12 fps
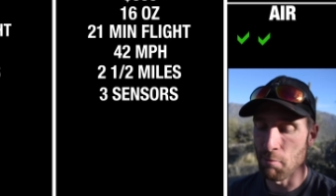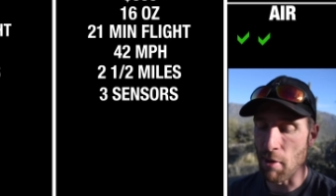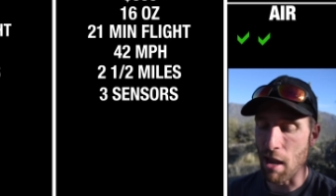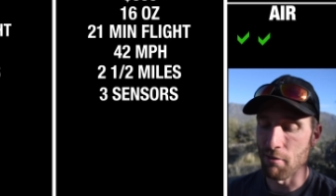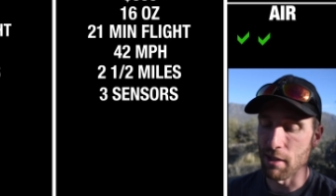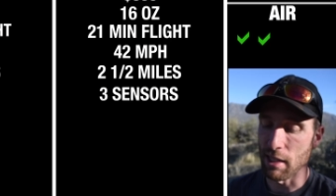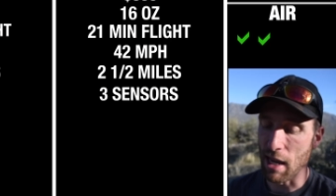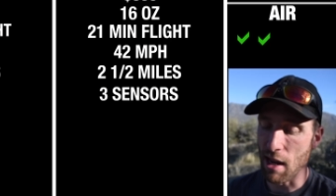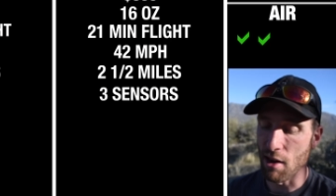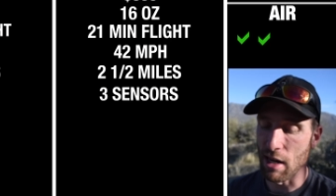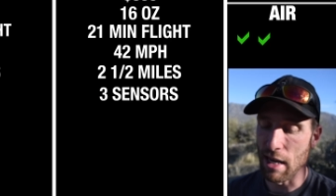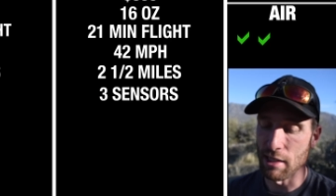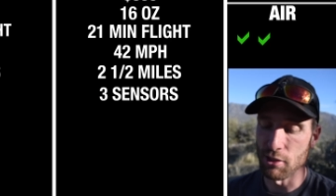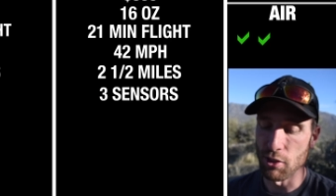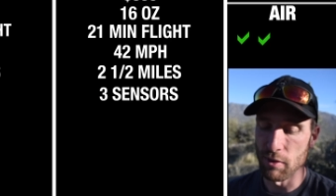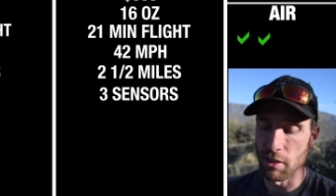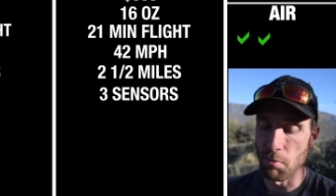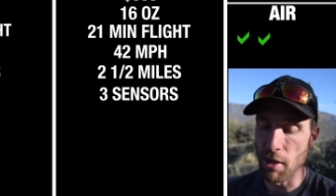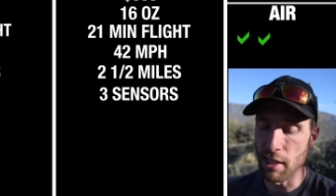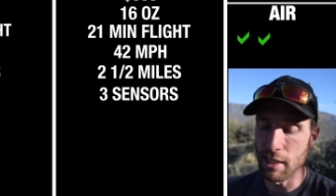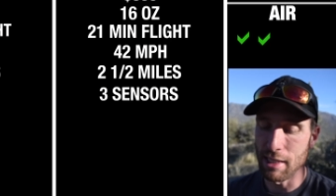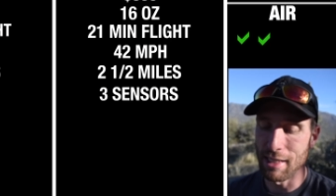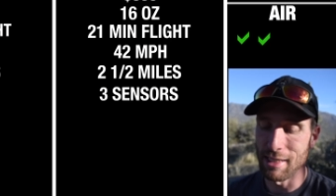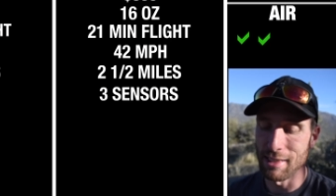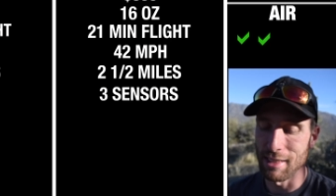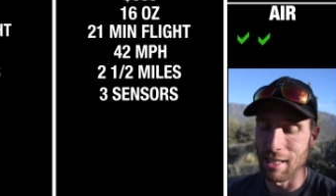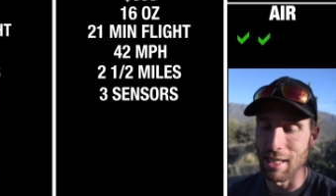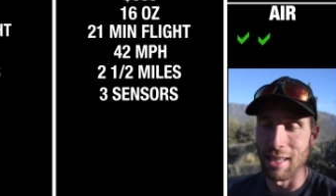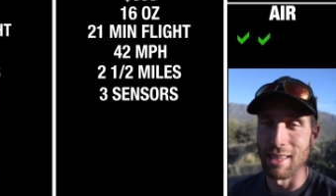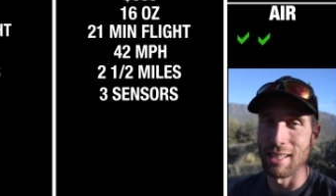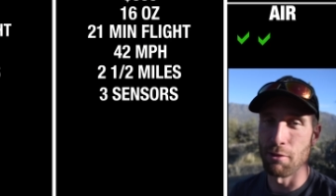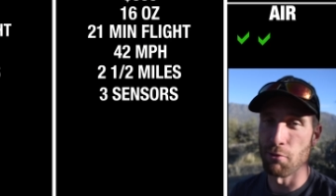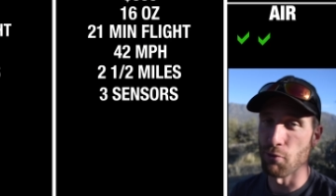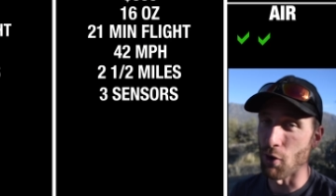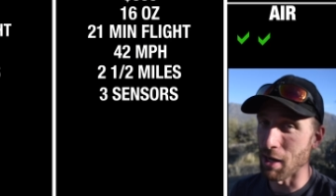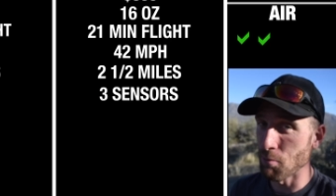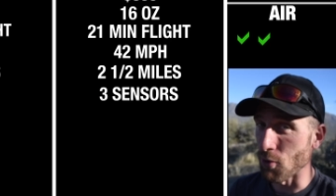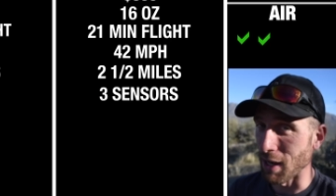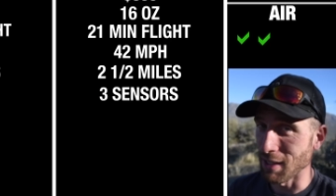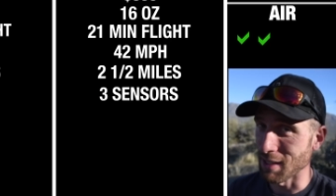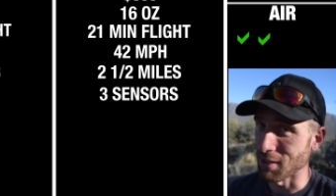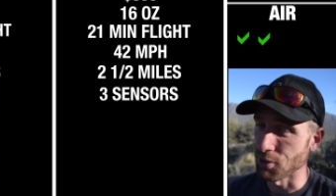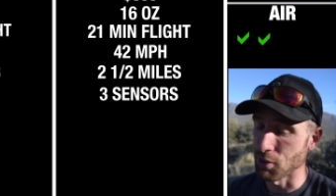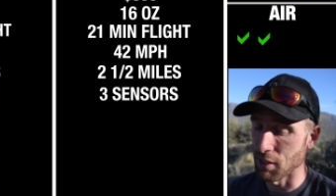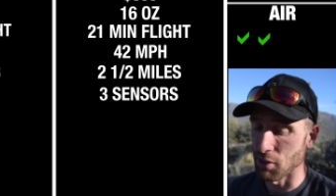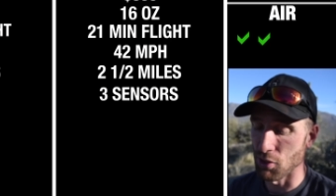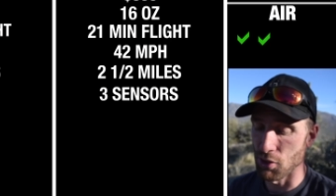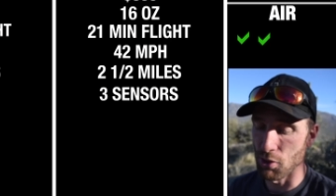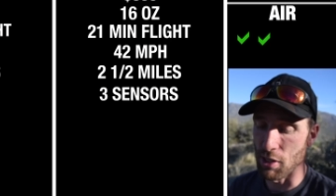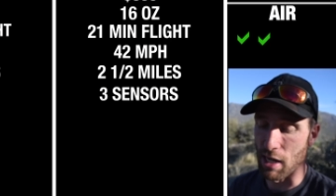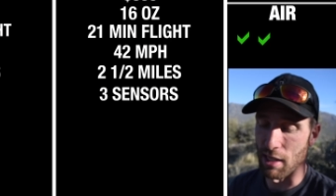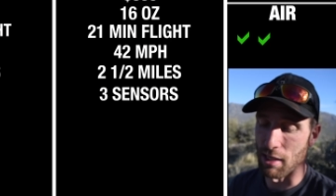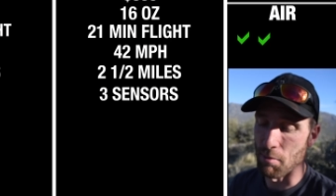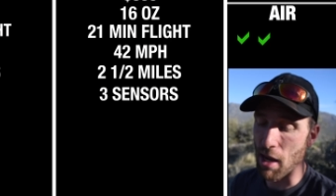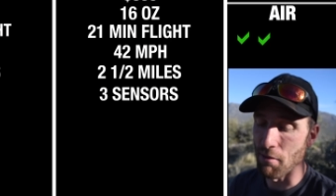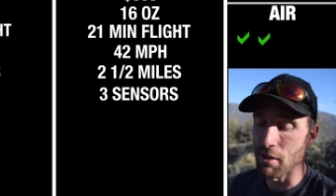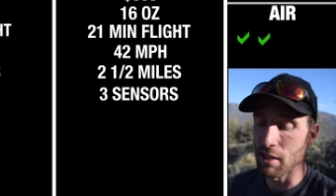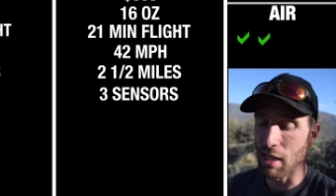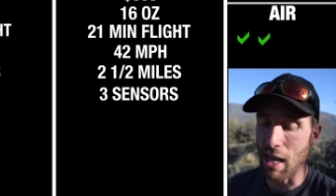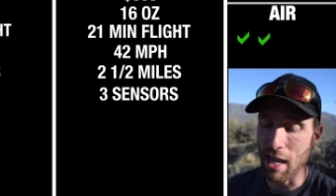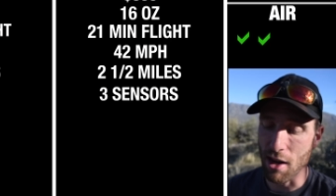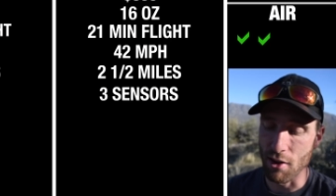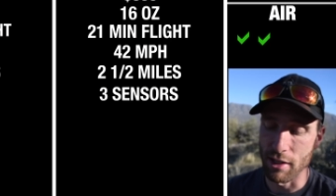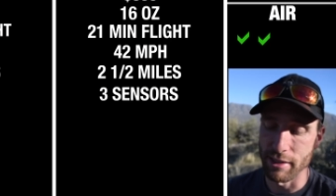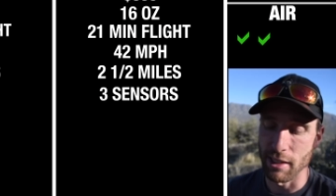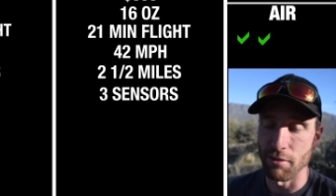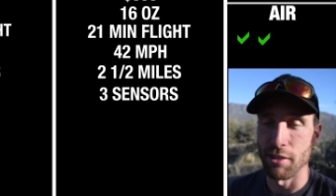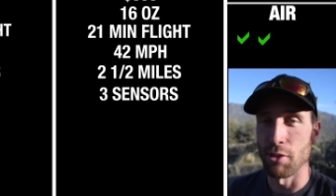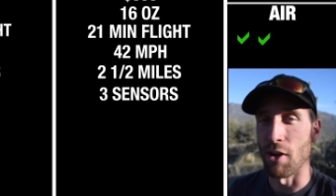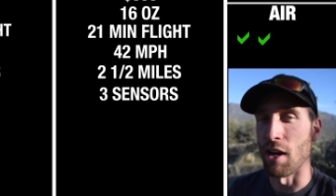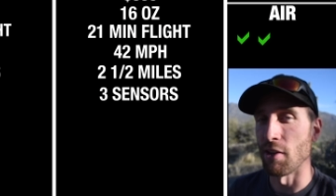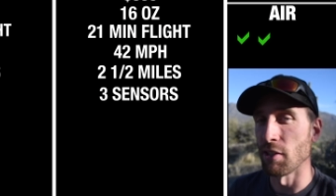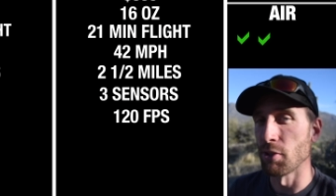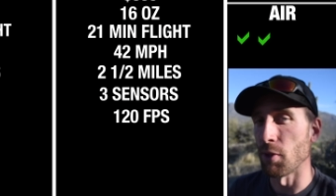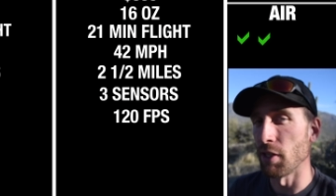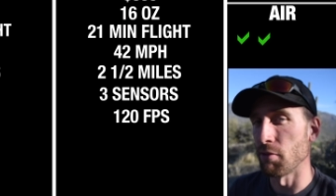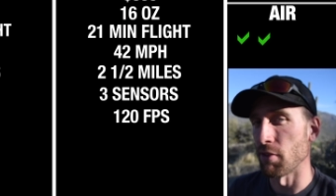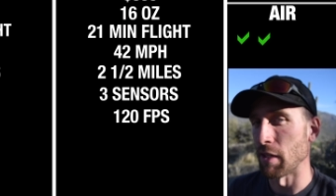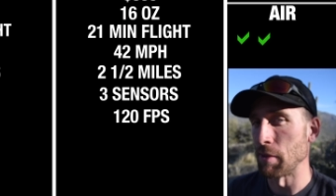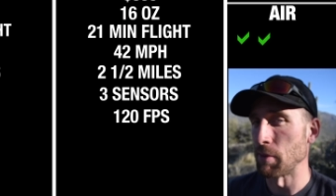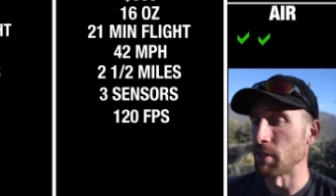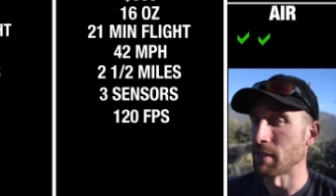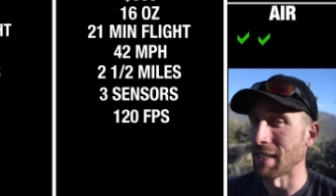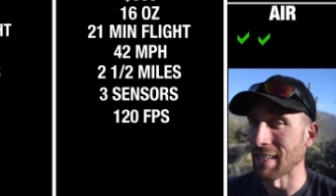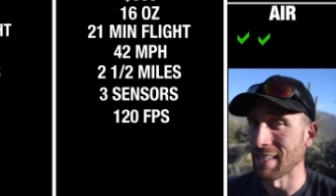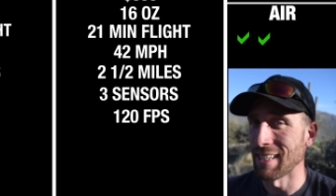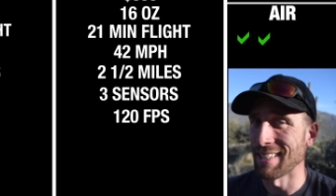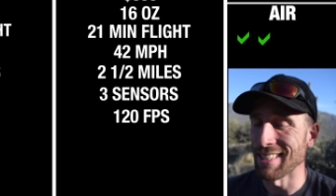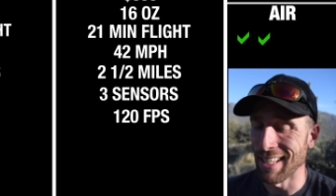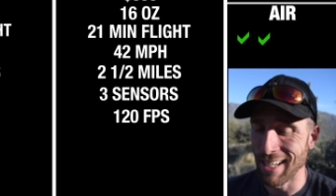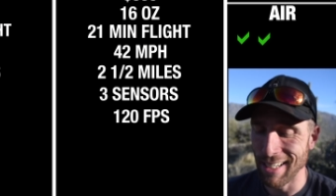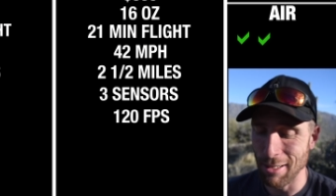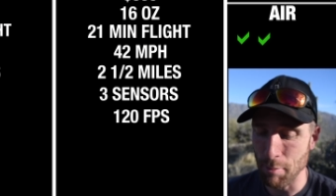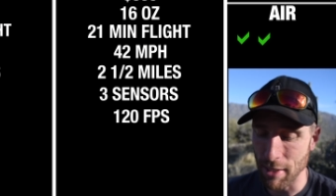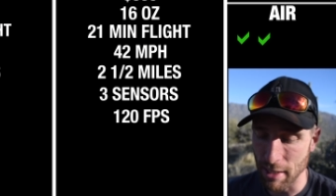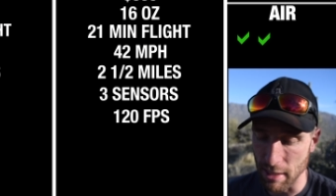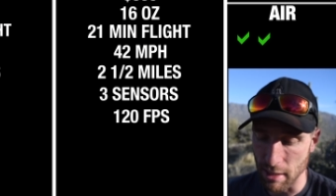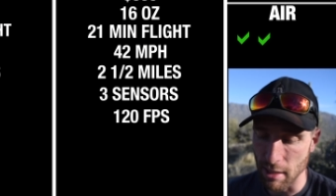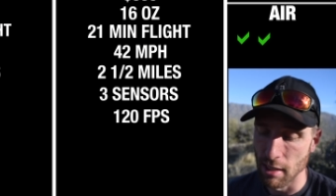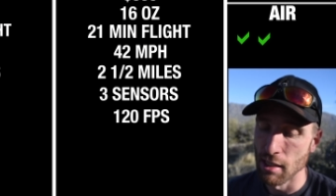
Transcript: Mavic Air has over the Mini is the frame rate that you can shoot at. The Mavic Air is giving you 120 frames per second at 1080p.